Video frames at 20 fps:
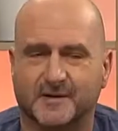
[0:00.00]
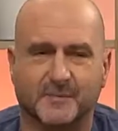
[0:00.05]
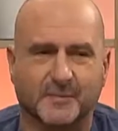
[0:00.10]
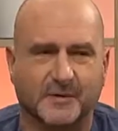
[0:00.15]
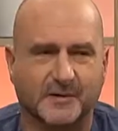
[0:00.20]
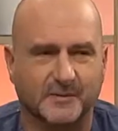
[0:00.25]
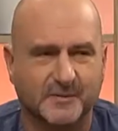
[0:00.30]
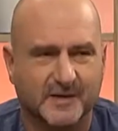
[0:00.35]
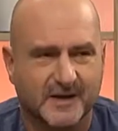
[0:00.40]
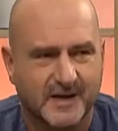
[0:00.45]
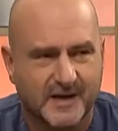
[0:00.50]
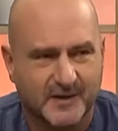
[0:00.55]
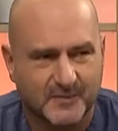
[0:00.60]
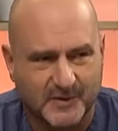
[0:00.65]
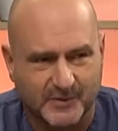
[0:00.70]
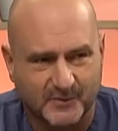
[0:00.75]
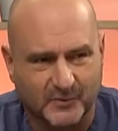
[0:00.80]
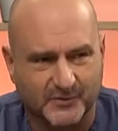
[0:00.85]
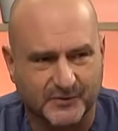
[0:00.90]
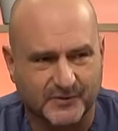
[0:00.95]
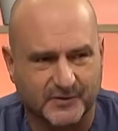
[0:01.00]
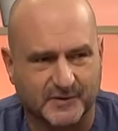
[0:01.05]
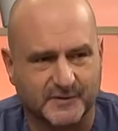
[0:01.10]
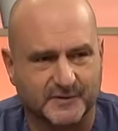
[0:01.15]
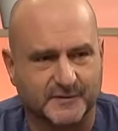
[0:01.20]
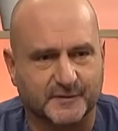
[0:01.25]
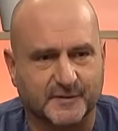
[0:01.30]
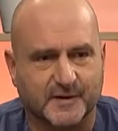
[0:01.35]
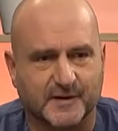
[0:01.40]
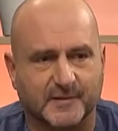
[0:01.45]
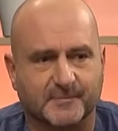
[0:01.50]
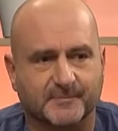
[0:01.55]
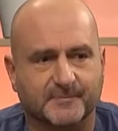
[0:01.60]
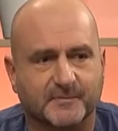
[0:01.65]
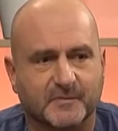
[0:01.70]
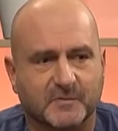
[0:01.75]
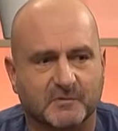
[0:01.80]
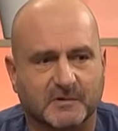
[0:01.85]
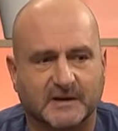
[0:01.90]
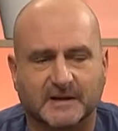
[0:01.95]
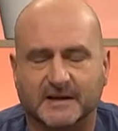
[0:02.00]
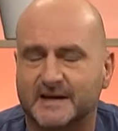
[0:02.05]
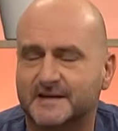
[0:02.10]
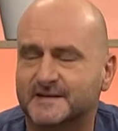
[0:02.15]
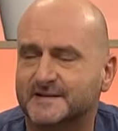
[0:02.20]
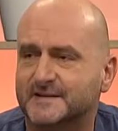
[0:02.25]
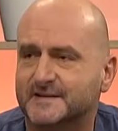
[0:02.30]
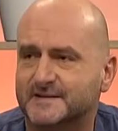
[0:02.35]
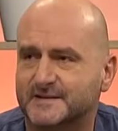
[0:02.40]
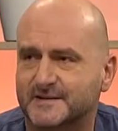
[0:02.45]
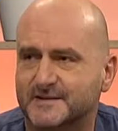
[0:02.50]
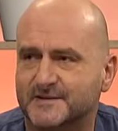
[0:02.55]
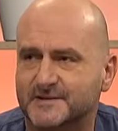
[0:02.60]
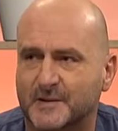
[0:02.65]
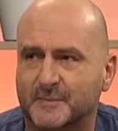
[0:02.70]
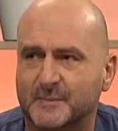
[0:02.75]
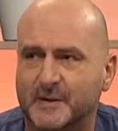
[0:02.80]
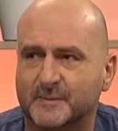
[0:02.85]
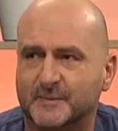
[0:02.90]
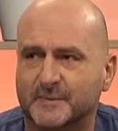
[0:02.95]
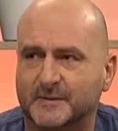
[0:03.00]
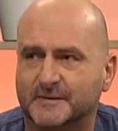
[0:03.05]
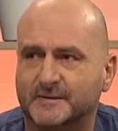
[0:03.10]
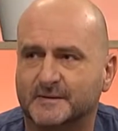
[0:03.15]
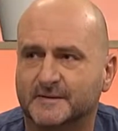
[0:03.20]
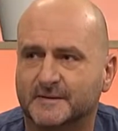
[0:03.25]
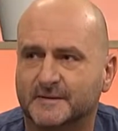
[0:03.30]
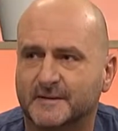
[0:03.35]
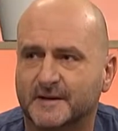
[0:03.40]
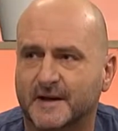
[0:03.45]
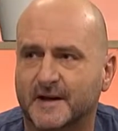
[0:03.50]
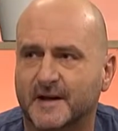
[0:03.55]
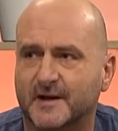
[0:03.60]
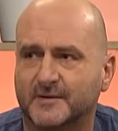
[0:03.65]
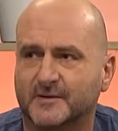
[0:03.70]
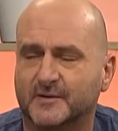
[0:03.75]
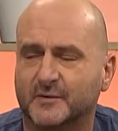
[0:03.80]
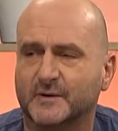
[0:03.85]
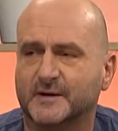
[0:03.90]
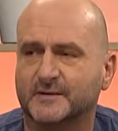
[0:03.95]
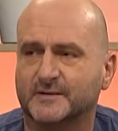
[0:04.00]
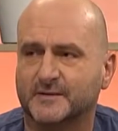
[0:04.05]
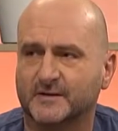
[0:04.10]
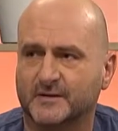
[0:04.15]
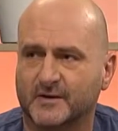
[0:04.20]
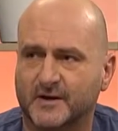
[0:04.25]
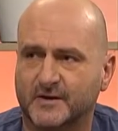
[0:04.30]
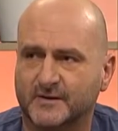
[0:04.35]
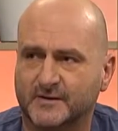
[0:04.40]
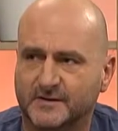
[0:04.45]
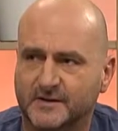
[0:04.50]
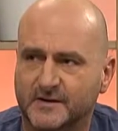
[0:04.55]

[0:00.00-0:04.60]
and a bit, bit more sort of um, reluctant to jump up and get out and do exercise.